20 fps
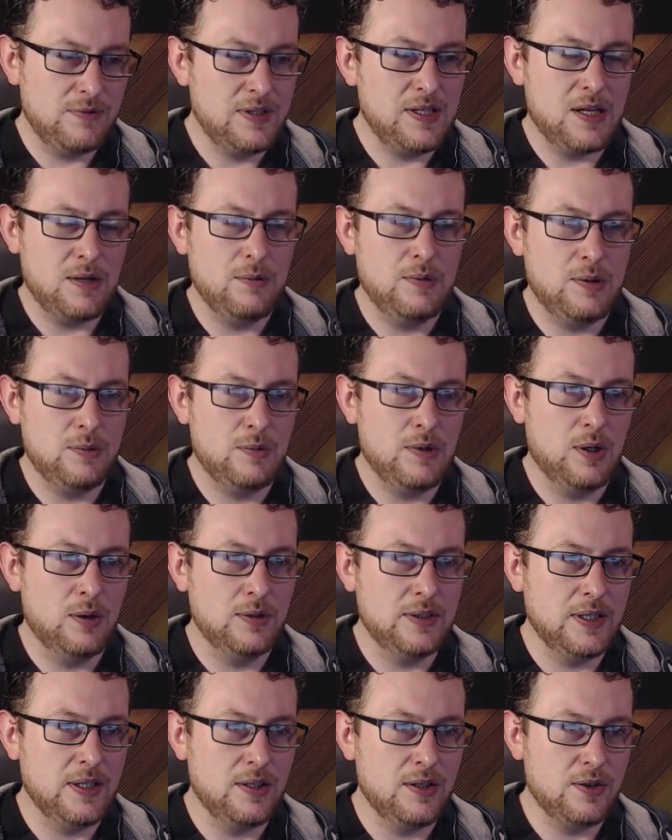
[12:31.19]
You know, we're
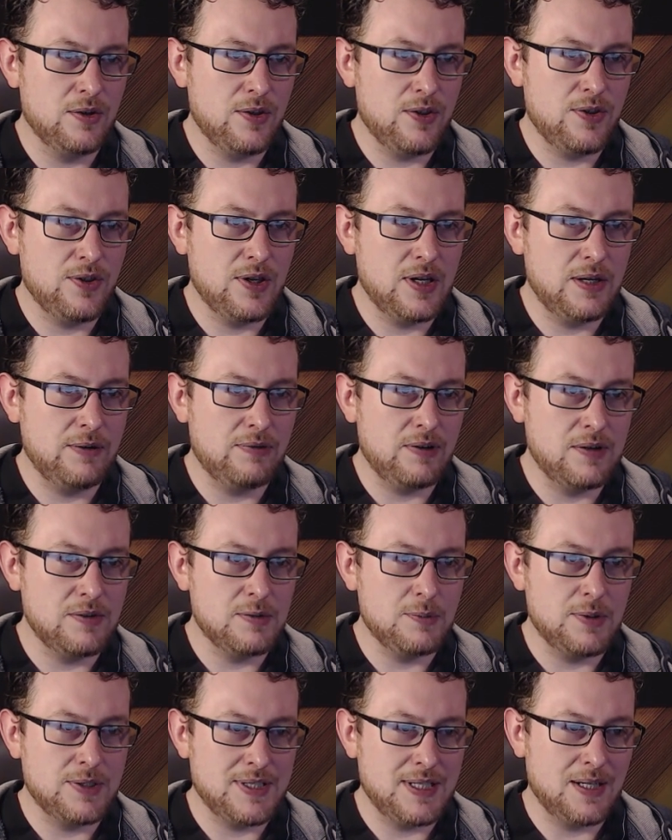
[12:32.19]
holding a good 30
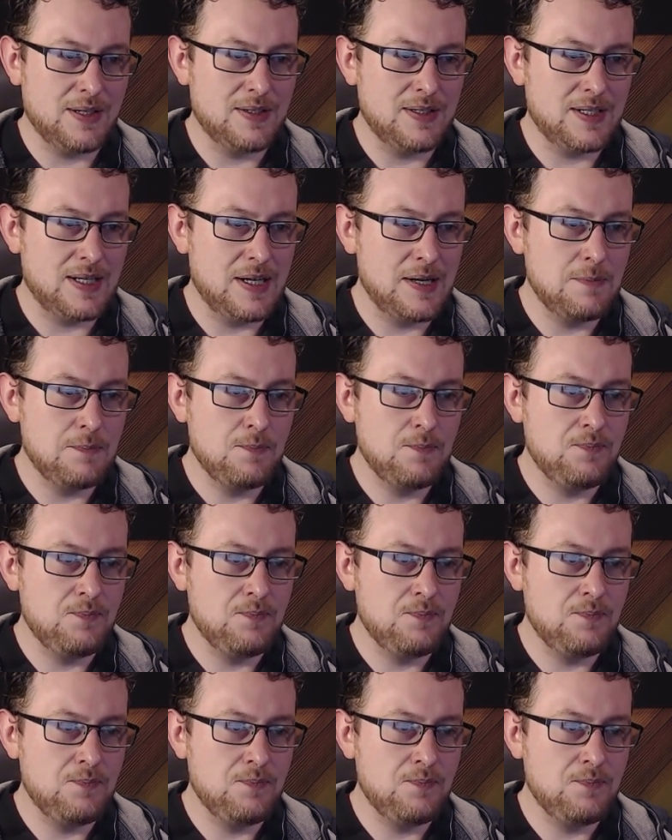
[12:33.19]
frames per second here.